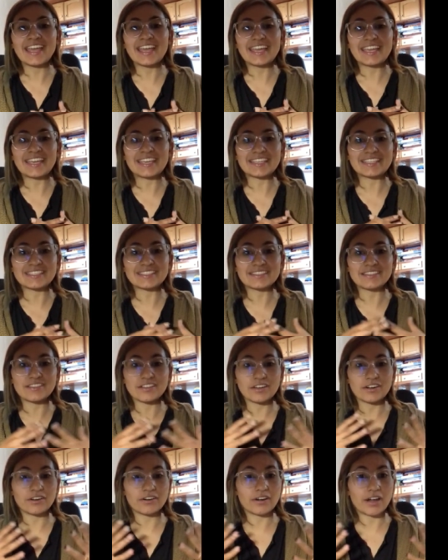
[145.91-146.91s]
Is
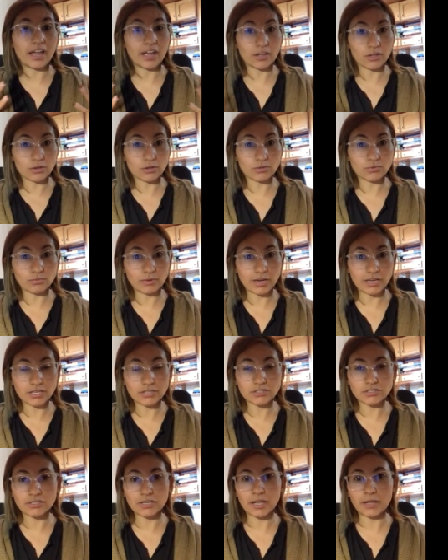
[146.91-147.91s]
there a good range?